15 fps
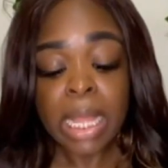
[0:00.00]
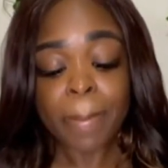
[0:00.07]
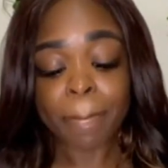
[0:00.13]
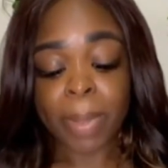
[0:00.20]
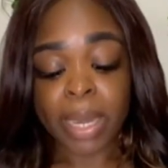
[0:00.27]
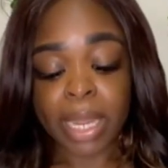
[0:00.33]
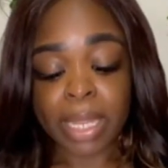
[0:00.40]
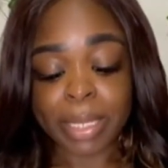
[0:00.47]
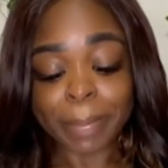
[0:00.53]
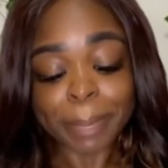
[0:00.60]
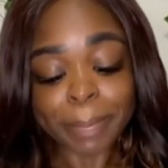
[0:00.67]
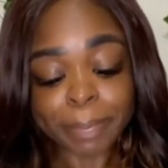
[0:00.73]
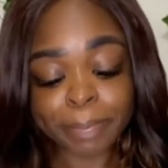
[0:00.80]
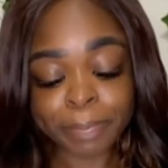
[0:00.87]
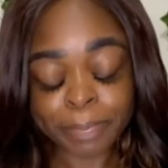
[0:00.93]
But
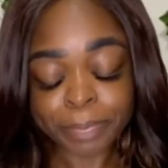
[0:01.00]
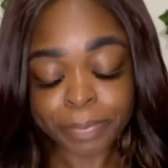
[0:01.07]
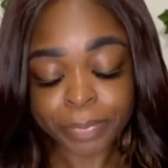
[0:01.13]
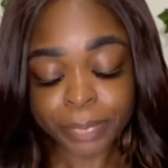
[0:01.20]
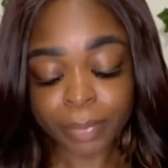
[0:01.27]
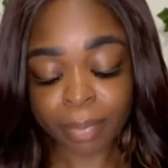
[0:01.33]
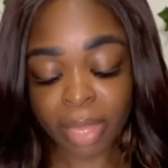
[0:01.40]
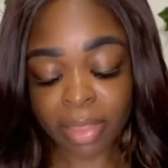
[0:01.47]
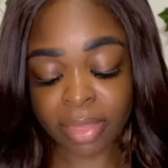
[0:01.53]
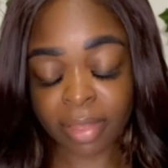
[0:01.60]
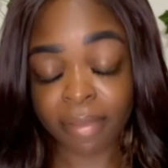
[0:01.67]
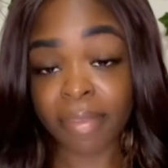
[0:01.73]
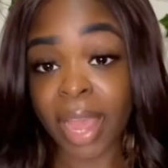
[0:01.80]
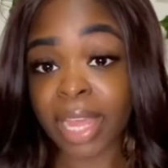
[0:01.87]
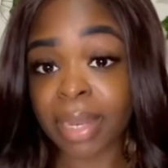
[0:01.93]
the
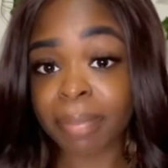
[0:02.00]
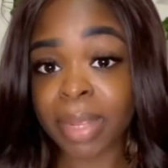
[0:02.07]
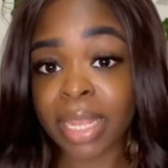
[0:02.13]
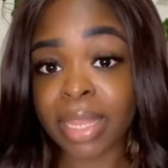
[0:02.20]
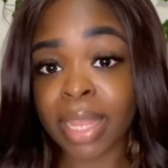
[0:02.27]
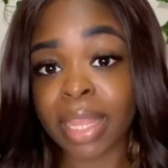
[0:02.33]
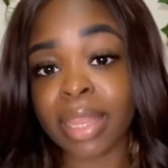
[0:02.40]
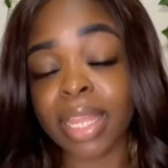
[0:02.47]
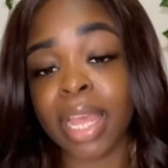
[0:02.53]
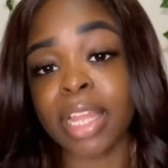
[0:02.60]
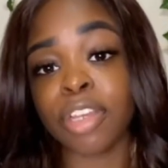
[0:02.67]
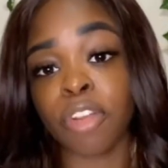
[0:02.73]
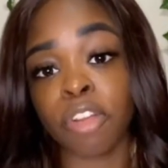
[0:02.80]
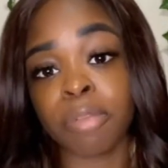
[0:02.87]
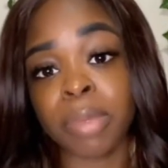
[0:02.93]
vitamin that they had
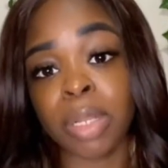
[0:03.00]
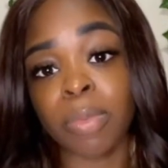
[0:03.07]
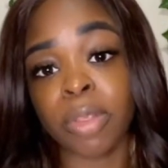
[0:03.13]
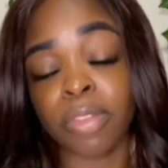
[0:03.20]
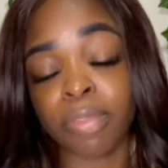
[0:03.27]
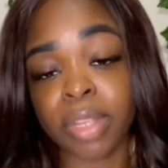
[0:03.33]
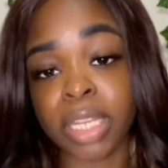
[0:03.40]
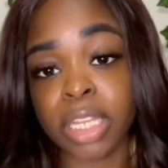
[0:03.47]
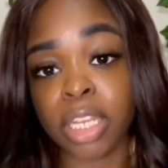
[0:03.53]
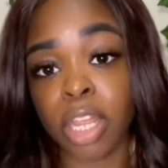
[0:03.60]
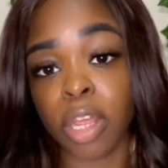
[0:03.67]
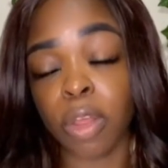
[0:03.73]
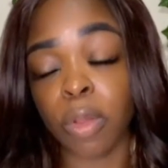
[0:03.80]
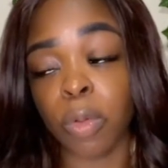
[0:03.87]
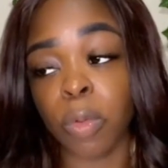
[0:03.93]
told me was really
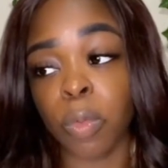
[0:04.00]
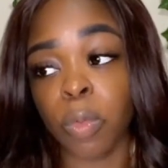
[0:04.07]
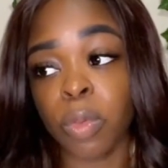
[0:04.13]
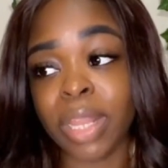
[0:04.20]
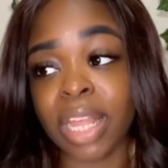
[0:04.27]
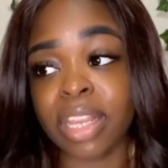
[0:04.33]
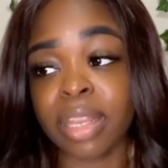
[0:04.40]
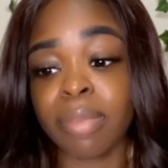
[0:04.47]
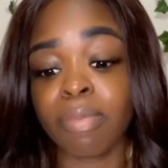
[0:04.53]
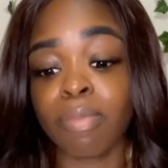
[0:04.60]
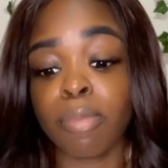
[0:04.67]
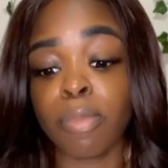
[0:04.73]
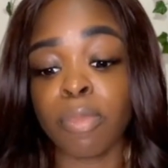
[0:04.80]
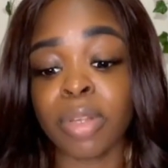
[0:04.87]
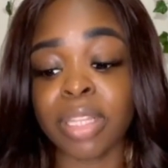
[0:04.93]
low, that
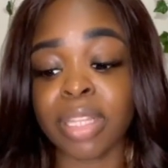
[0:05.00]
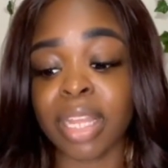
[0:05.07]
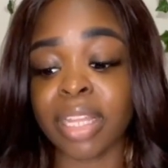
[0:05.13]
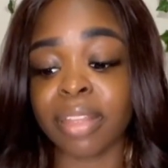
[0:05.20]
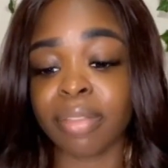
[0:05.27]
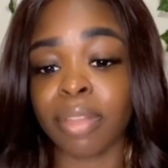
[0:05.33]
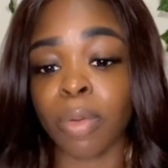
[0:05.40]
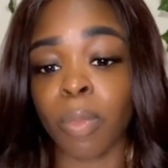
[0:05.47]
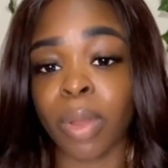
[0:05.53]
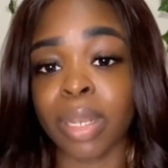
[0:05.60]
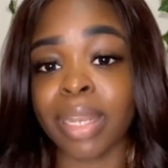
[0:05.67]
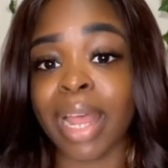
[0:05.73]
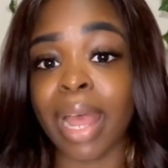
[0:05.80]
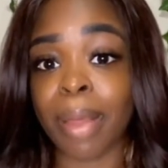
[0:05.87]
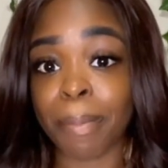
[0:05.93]
was like the one
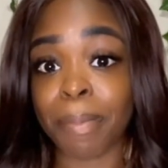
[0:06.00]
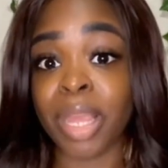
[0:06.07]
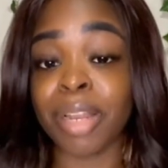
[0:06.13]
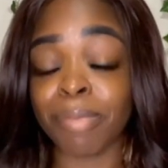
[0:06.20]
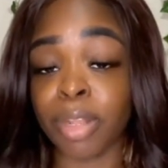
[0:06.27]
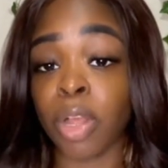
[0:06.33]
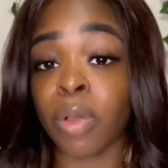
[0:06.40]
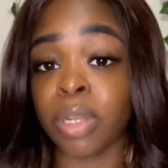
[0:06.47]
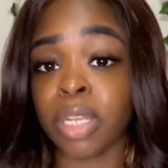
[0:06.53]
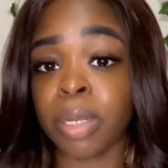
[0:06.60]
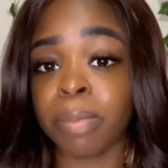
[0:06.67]
that made me go into the